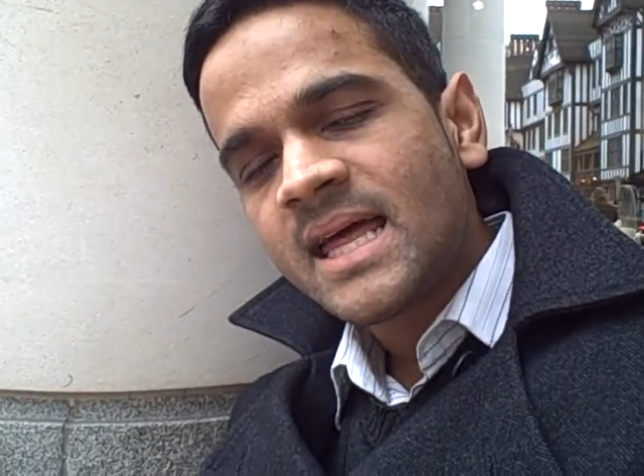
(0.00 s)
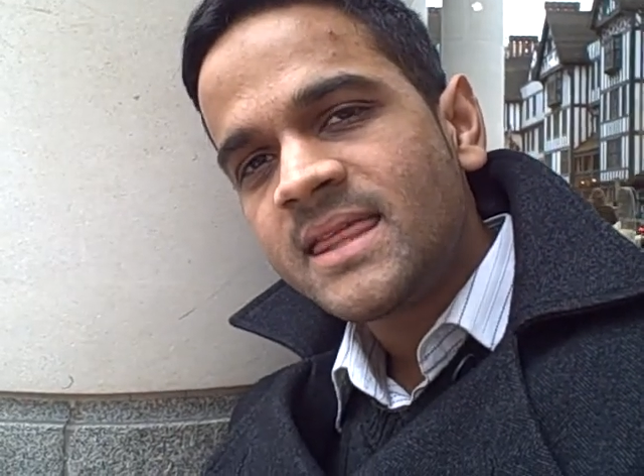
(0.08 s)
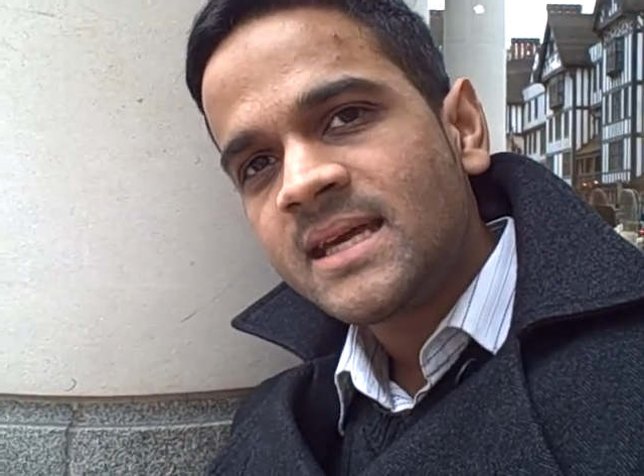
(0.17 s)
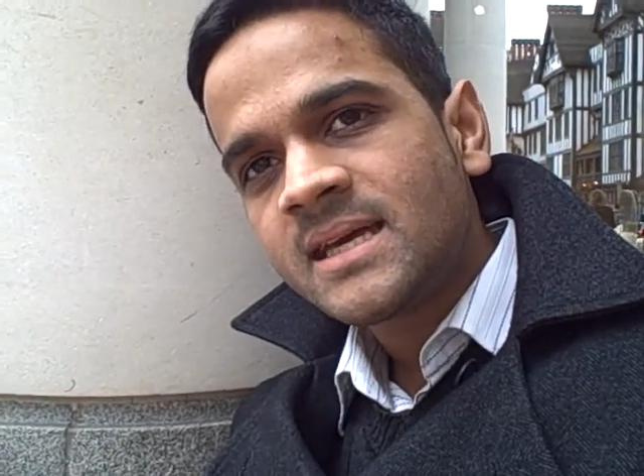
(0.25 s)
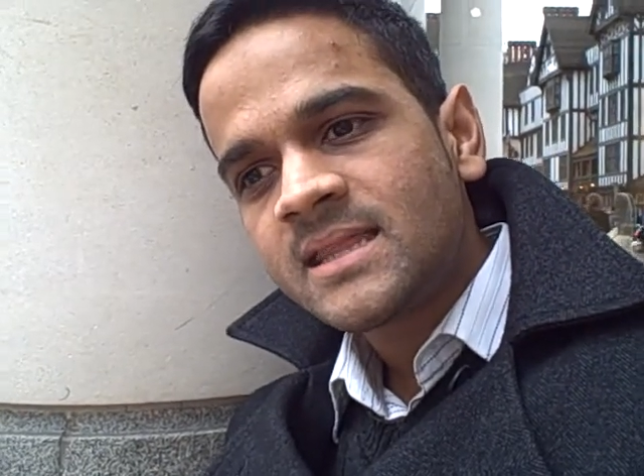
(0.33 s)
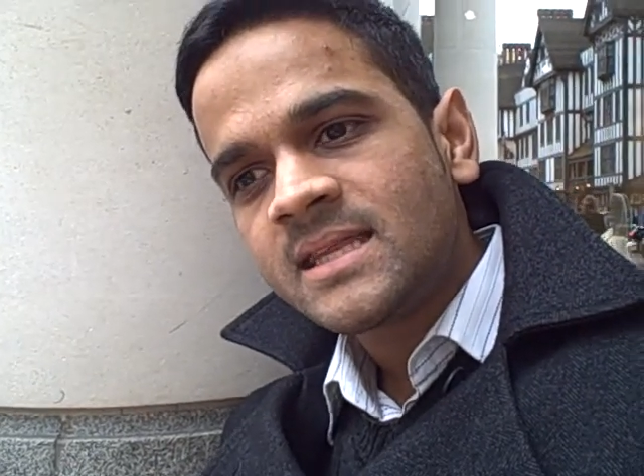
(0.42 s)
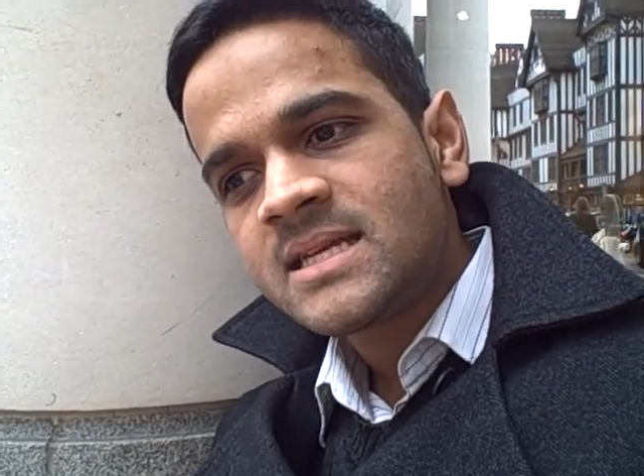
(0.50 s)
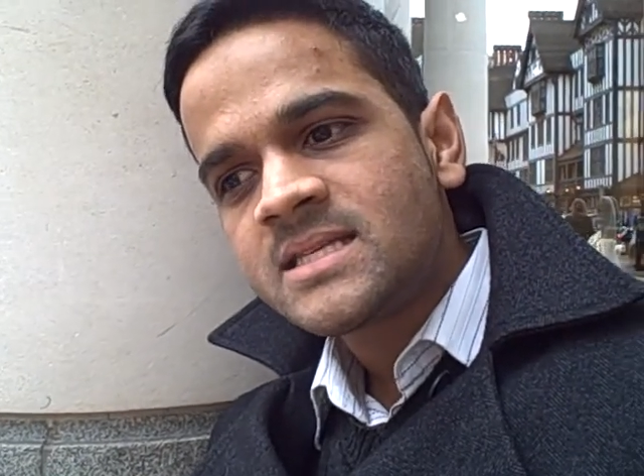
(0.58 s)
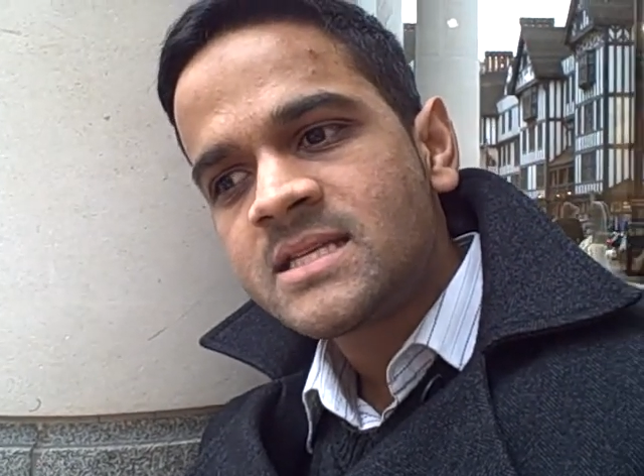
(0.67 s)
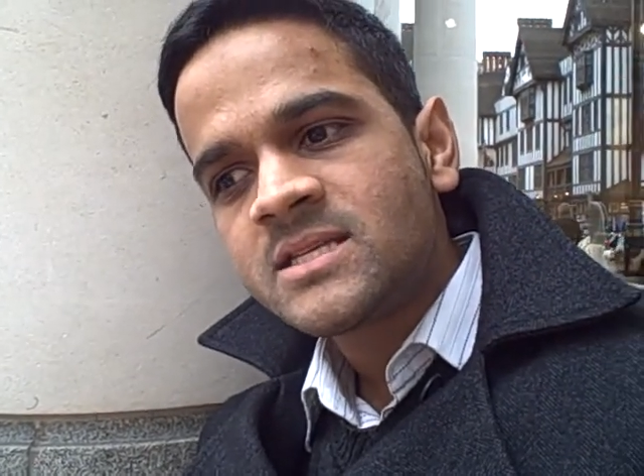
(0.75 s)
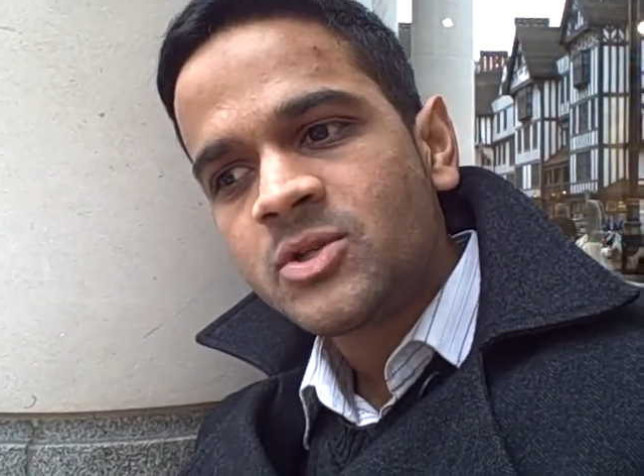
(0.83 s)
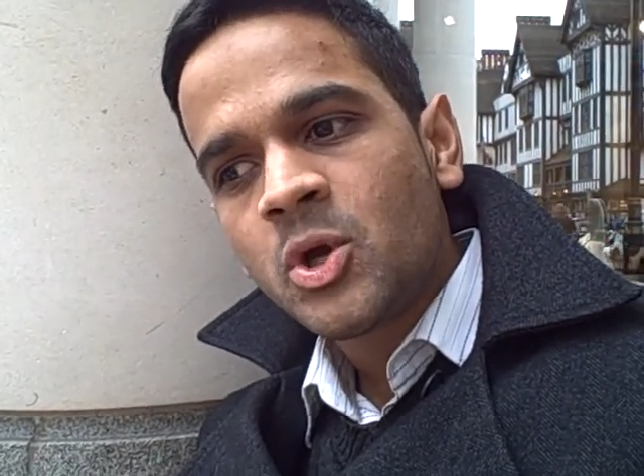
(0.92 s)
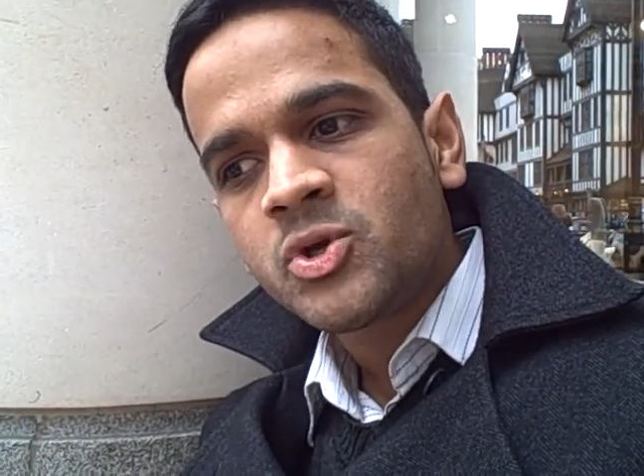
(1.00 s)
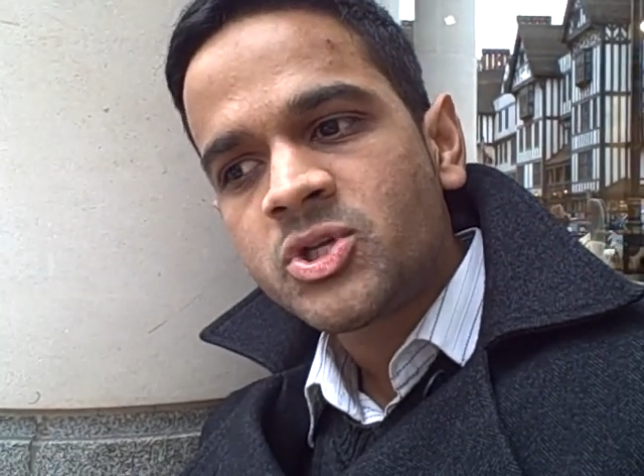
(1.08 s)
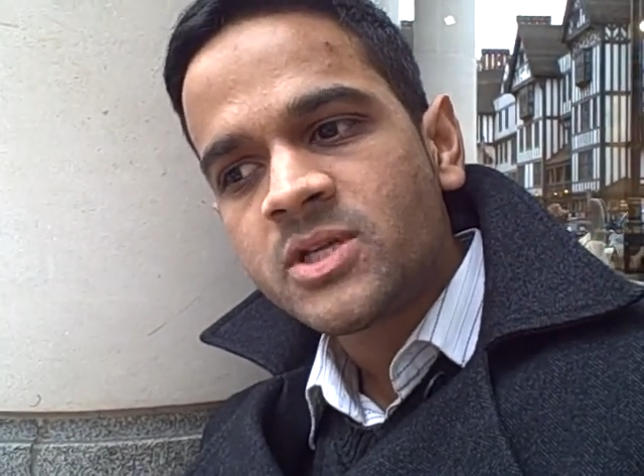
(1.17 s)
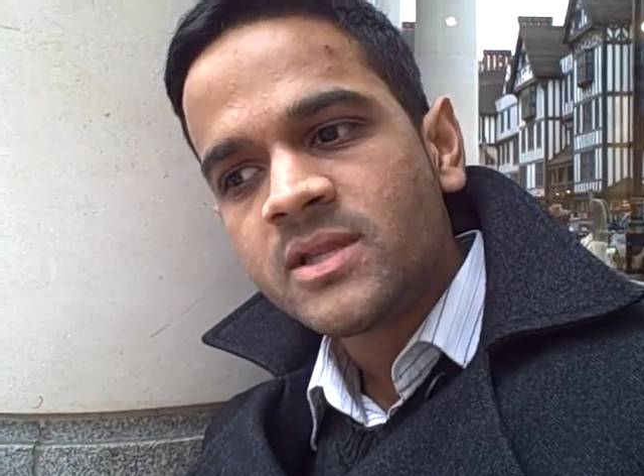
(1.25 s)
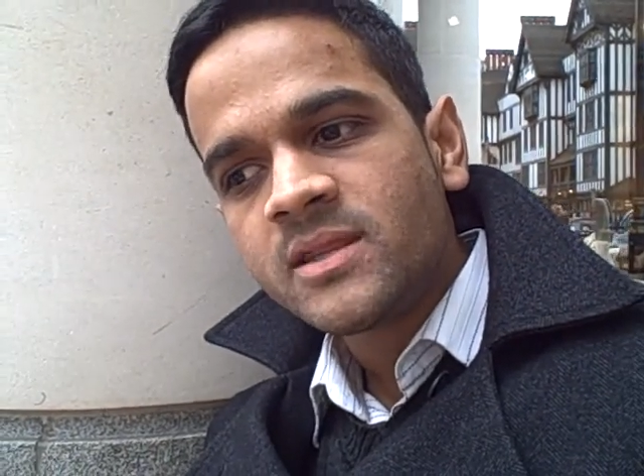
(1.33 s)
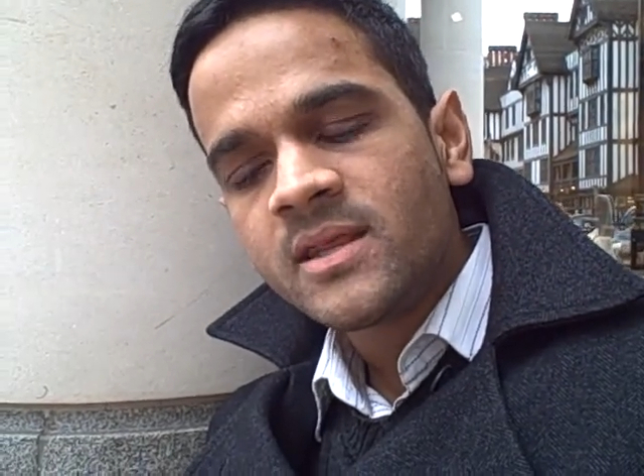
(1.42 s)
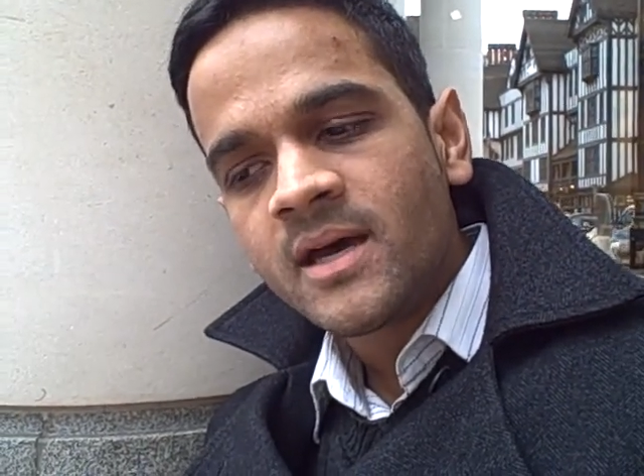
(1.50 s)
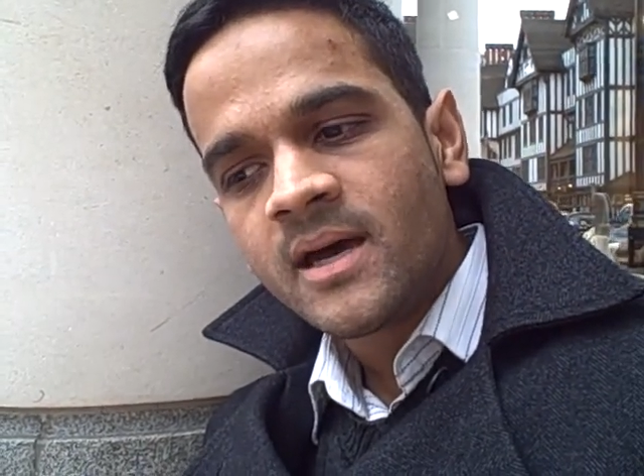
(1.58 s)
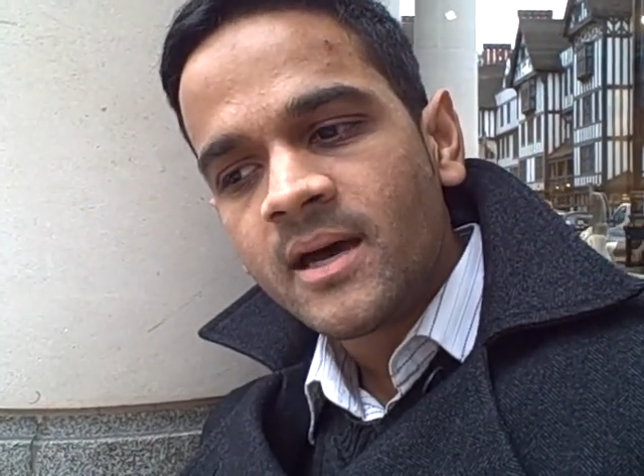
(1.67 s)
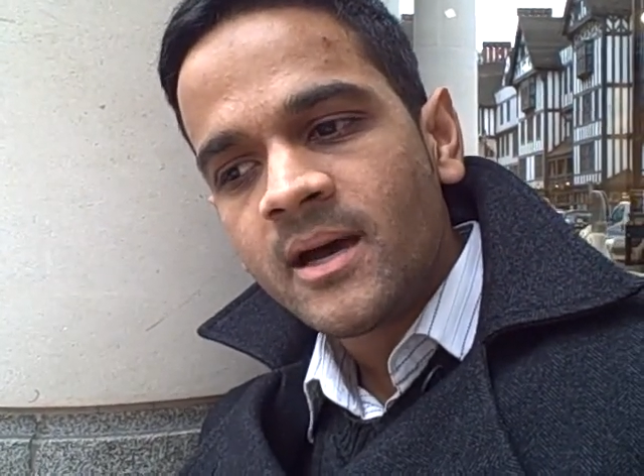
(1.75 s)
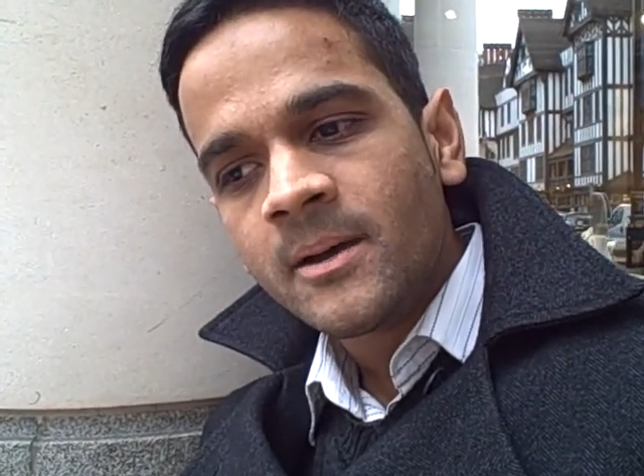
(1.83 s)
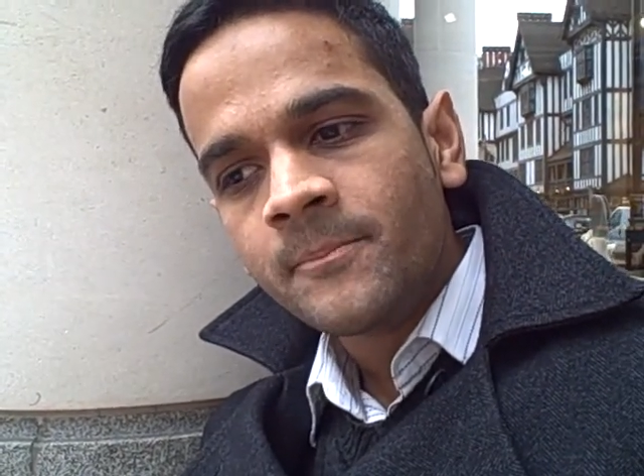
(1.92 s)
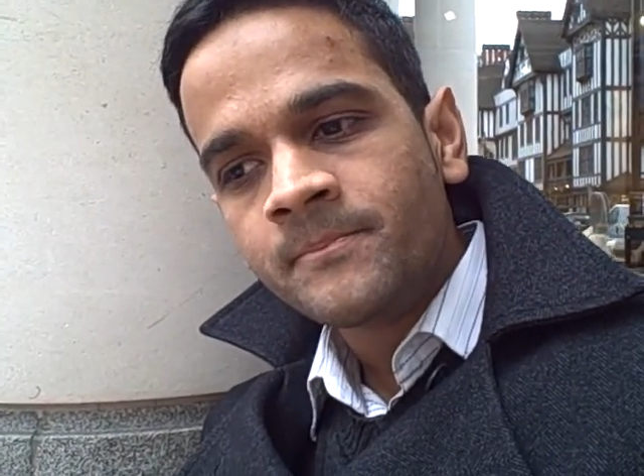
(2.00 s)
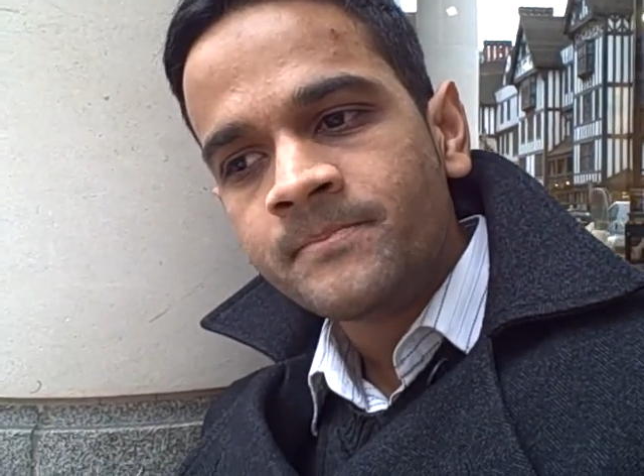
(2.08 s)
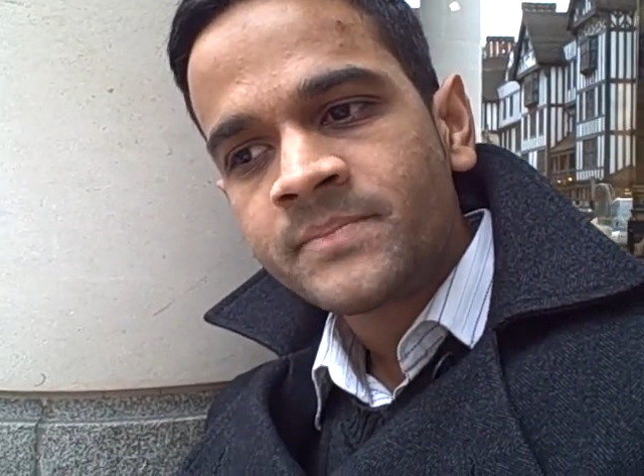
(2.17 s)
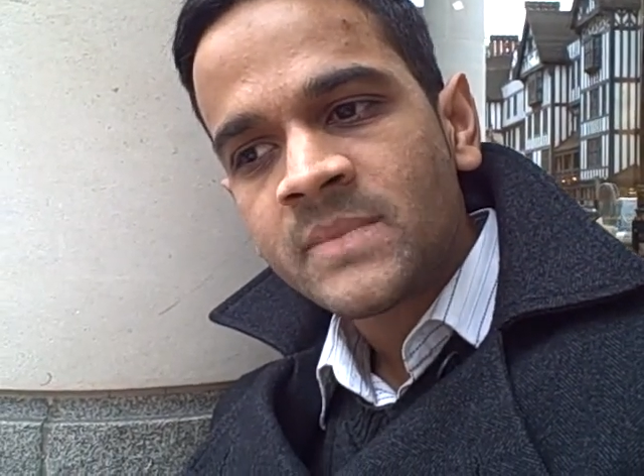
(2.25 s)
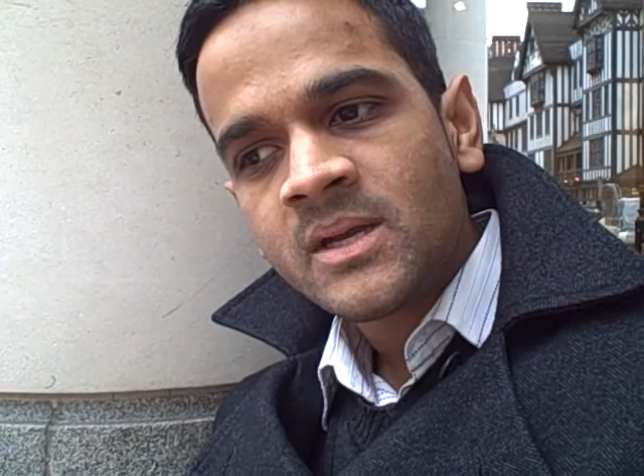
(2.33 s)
I think there's this notion that um,